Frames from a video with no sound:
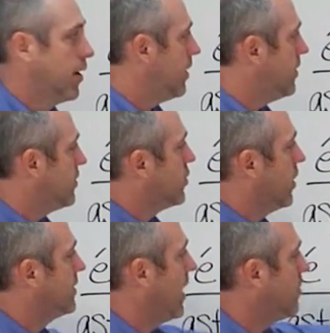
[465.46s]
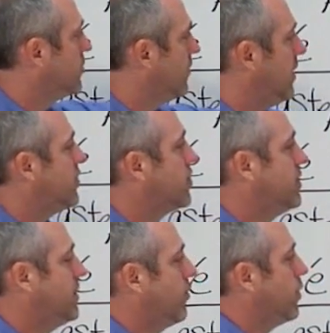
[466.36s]
Okay, these are good examples of these
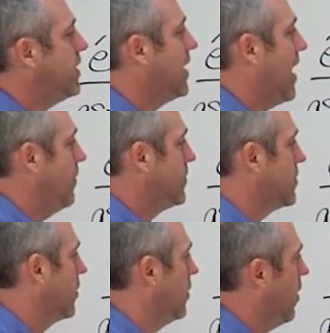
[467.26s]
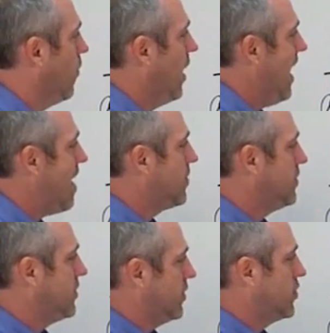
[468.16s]
three types. Now what
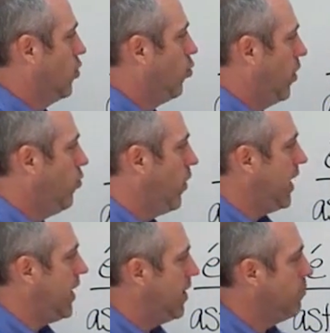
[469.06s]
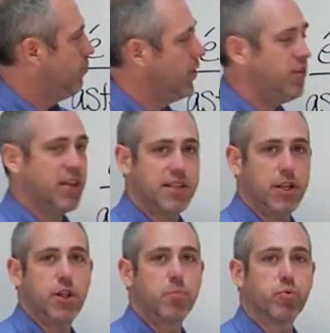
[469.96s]
happens is when we put this
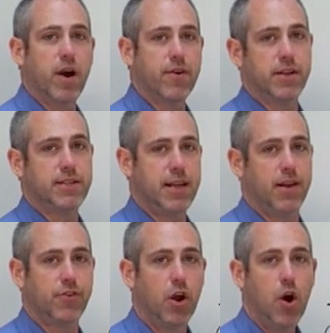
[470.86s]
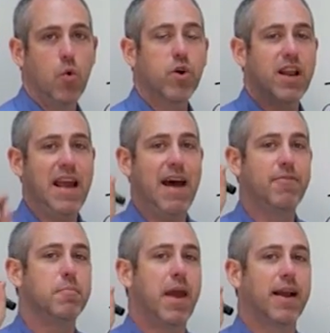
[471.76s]
into the preterite tense, we're going to have
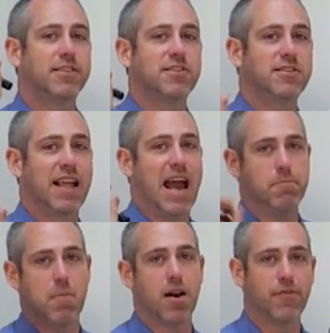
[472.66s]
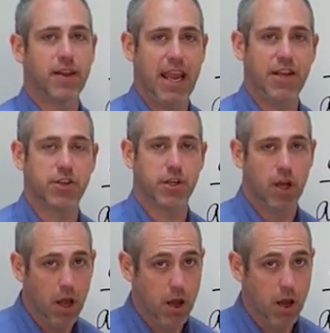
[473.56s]
to make a slight modification.